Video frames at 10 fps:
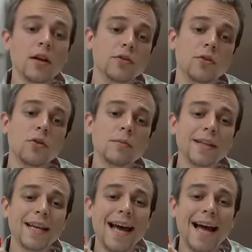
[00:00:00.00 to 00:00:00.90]

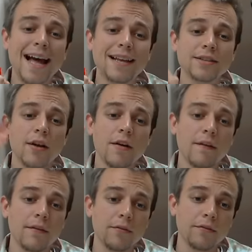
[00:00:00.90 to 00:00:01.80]
normally has
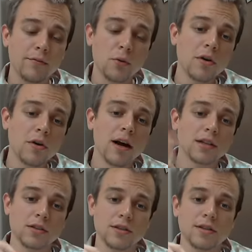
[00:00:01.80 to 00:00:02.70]
4
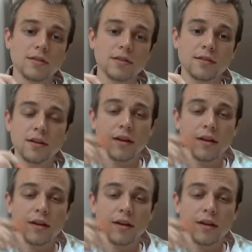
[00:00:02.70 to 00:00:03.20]
oxygens